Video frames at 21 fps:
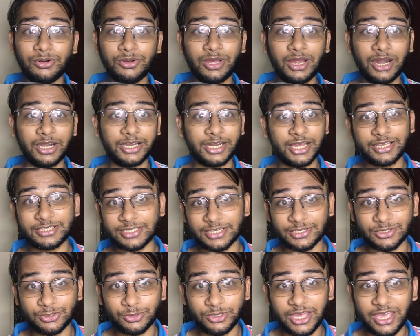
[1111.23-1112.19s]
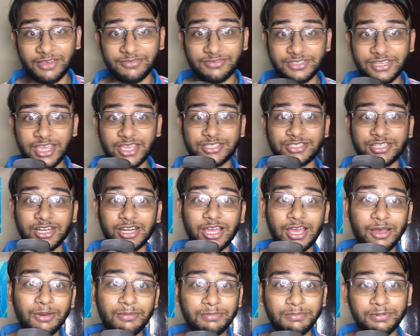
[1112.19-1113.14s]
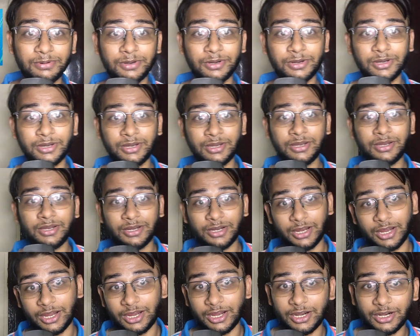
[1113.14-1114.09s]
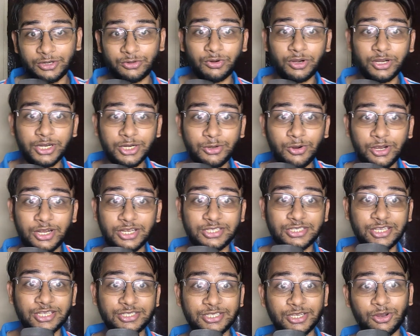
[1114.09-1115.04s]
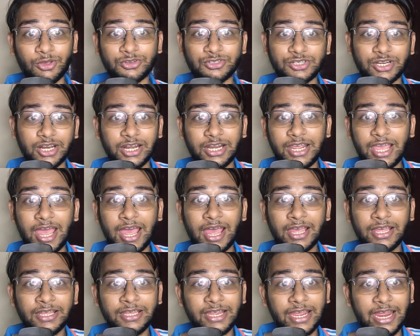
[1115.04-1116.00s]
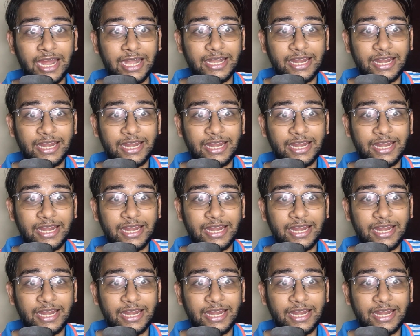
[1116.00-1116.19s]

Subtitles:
takes us to the AFC Asian Cup 2026 in Australia. And